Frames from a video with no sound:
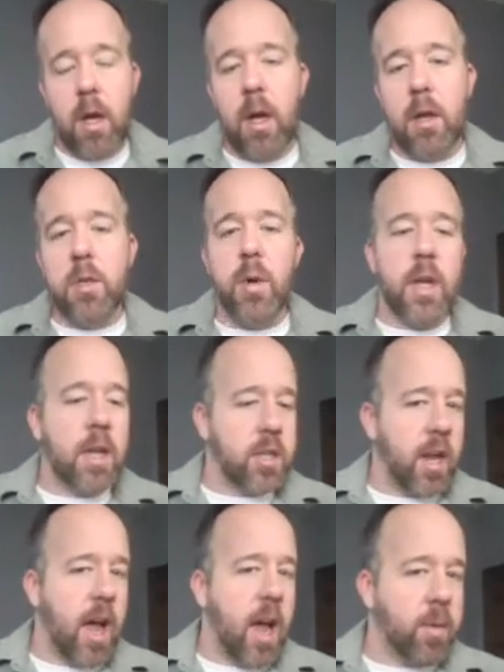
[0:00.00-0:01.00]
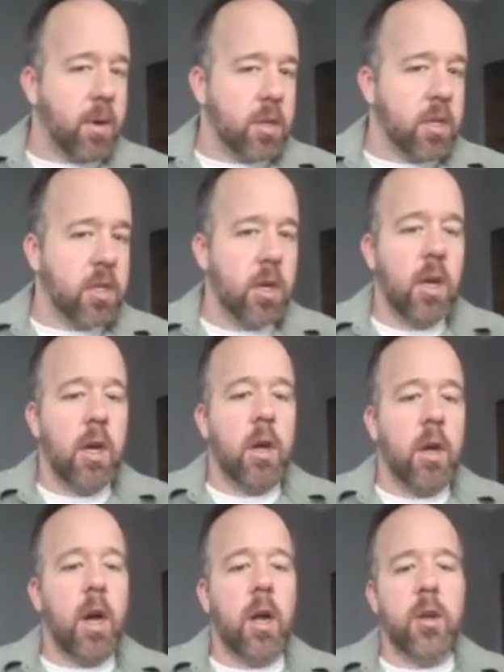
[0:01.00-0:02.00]
So as it happens,
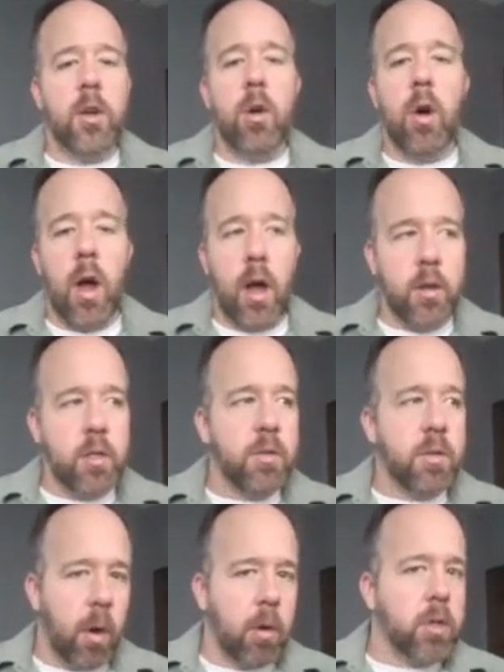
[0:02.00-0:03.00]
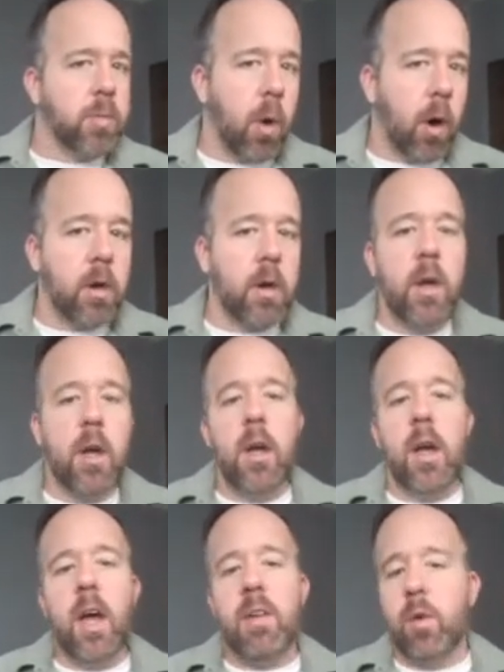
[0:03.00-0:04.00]
neurons, for the most part,
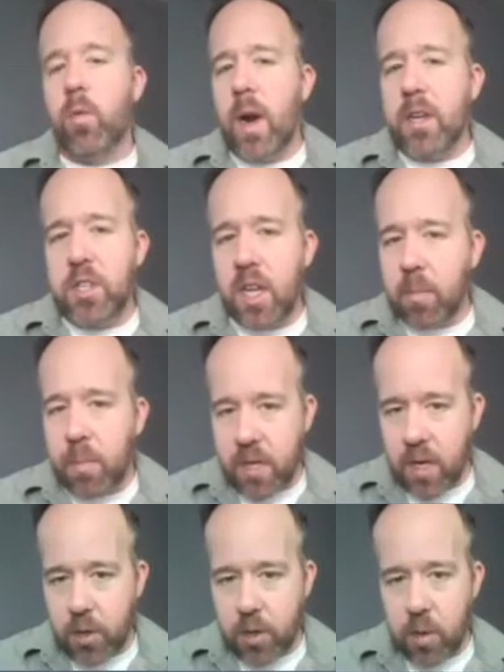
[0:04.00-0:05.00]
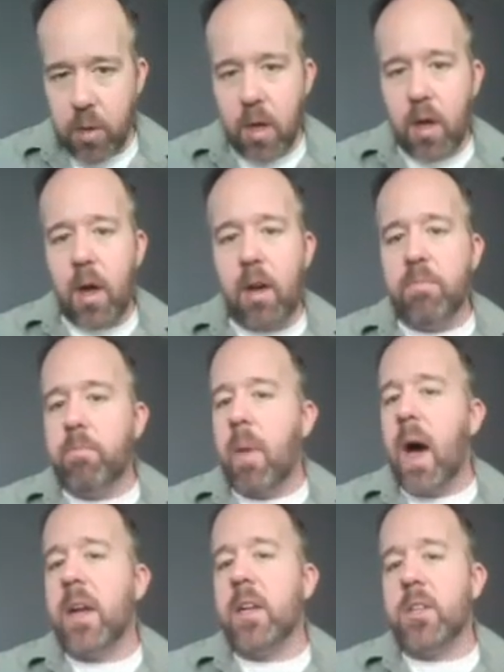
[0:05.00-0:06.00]
have a resting potential of
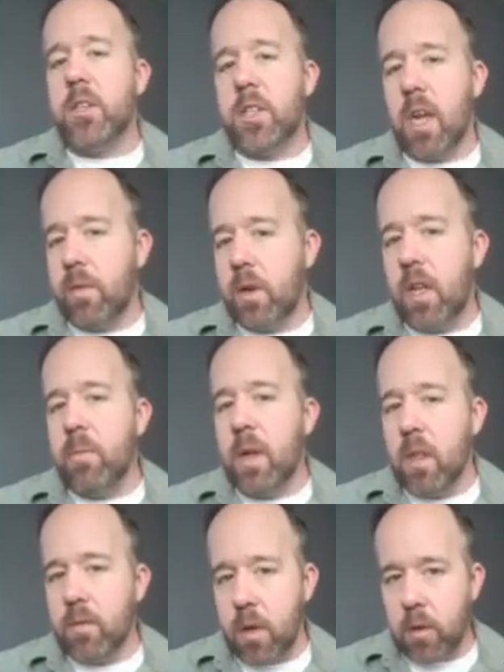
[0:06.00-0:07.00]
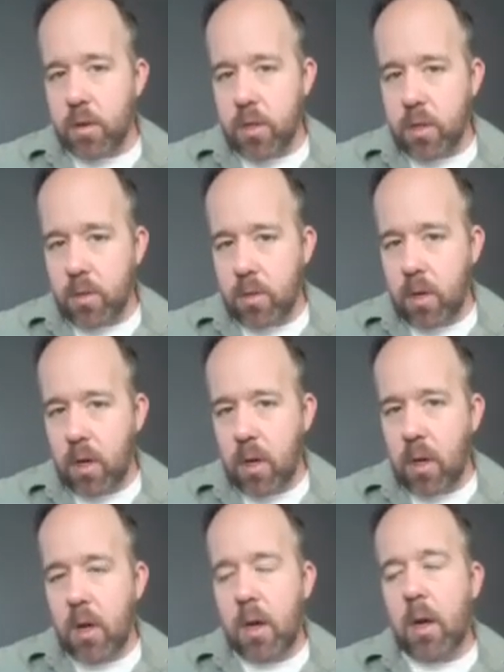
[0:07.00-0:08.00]
minus 70 millivolts.
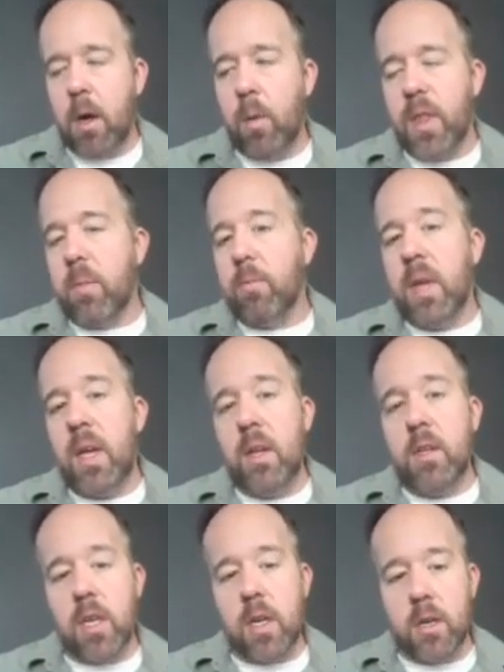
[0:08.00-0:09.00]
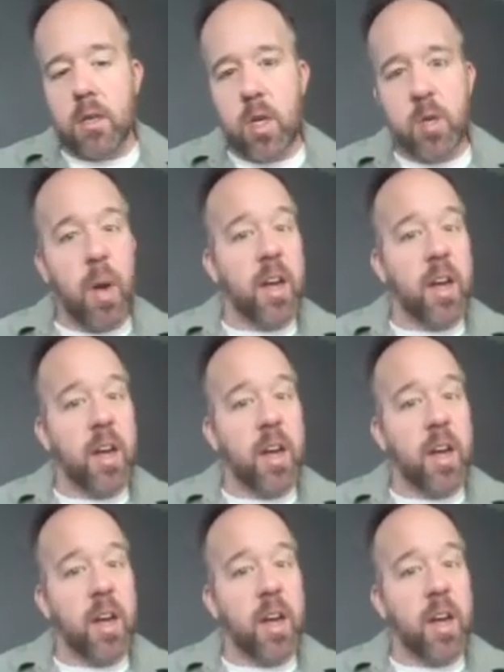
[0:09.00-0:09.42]
What that means is, just by